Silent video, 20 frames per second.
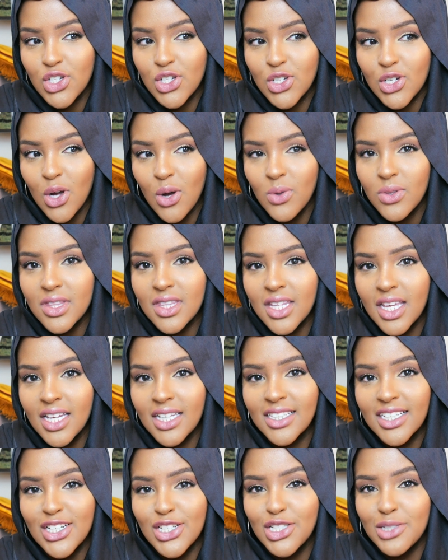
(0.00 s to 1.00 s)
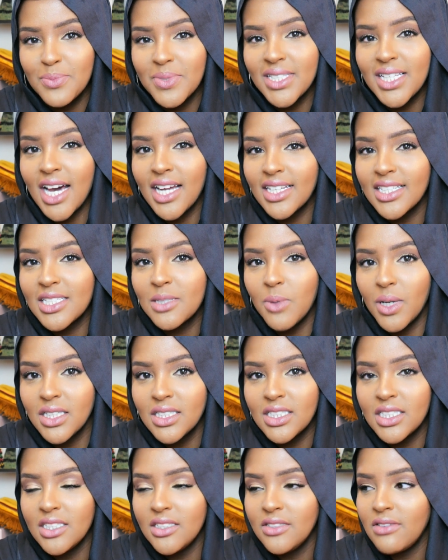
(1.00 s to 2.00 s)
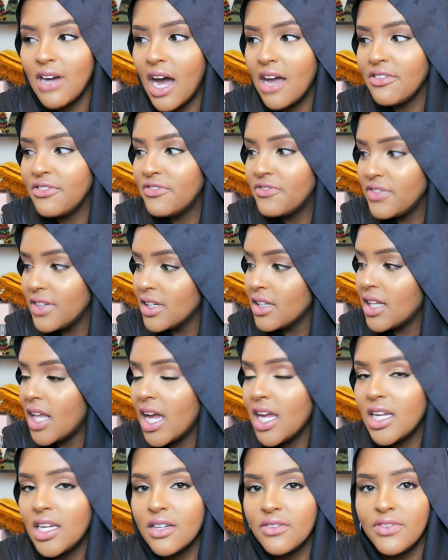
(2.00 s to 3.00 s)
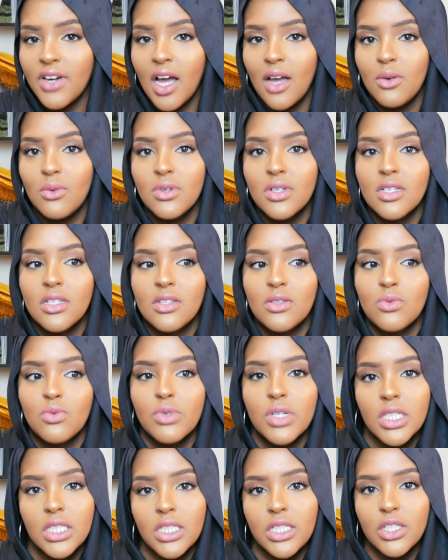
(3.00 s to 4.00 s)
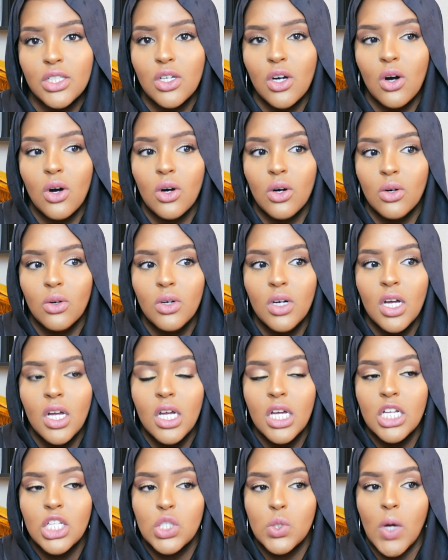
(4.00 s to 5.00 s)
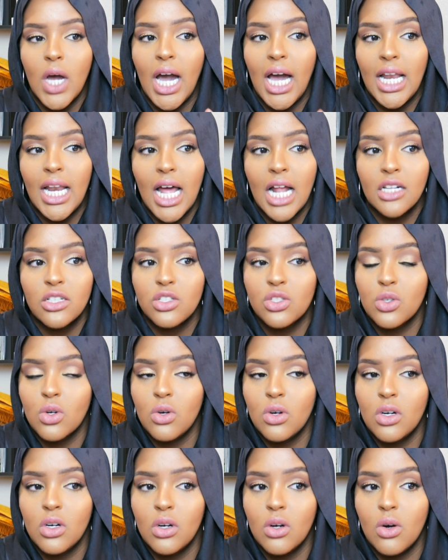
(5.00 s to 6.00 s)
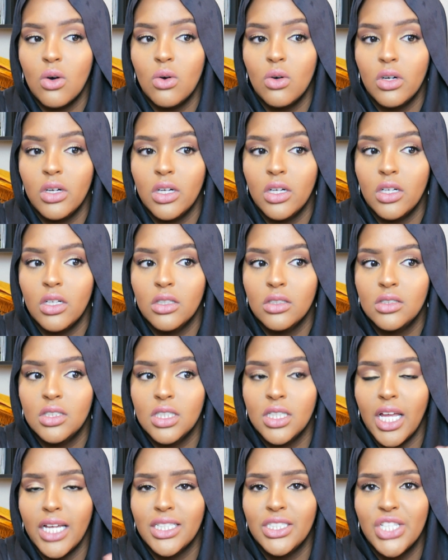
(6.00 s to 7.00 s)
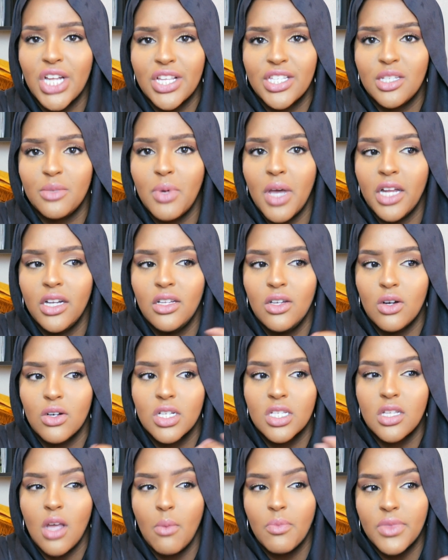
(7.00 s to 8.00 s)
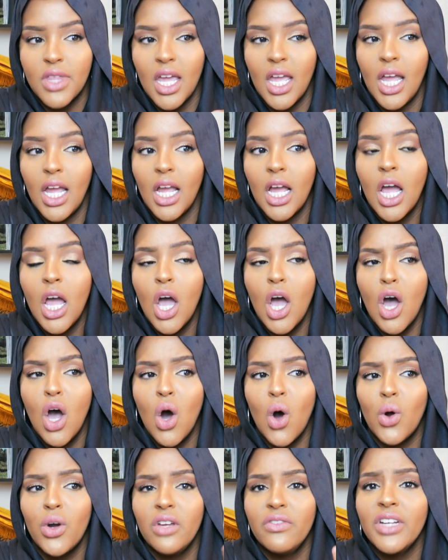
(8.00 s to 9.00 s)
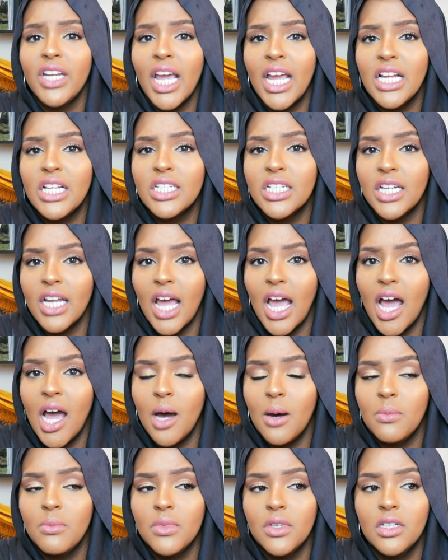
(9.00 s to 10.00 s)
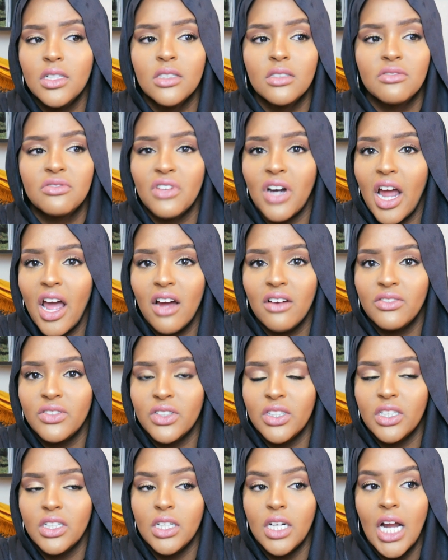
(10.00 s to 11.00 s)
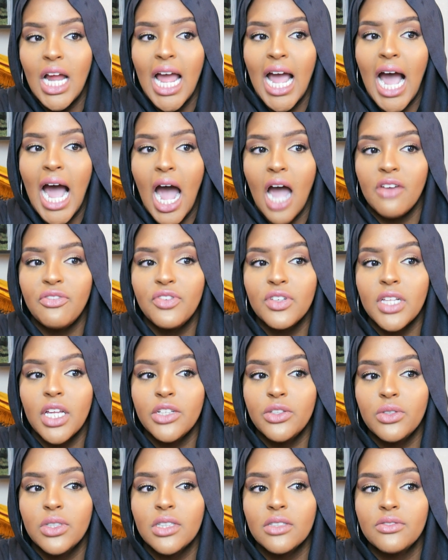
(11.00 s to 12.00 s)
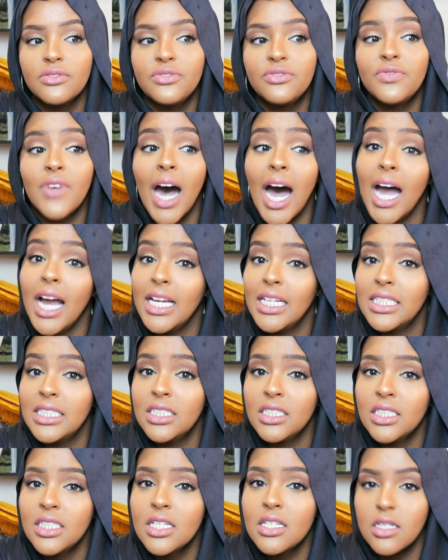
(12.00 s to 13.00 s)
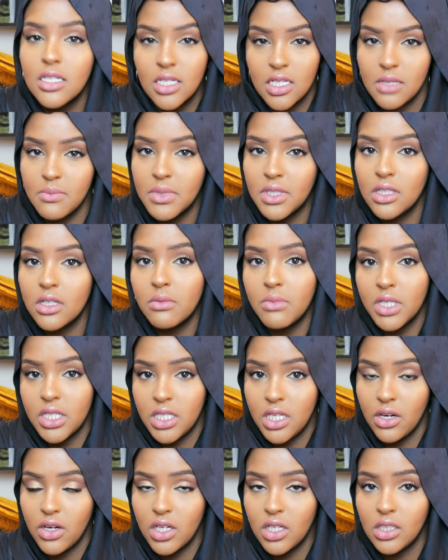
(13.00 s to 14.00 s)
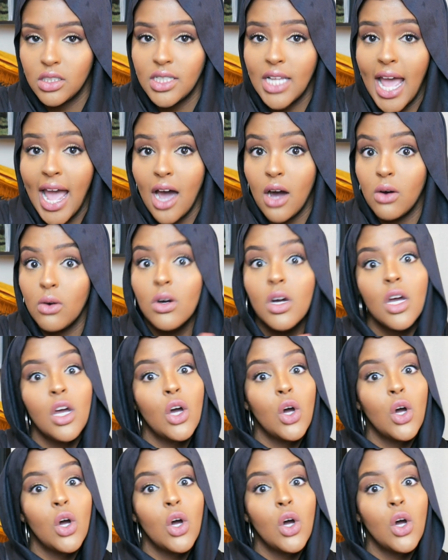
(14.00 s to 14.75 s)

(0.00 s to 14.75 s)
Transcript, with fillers: don't think they should be that expensive. I feel like if I was really to go to a halal store or to like JCPenney or something, or even H and M, Forever, I feel like you can find similar material. Now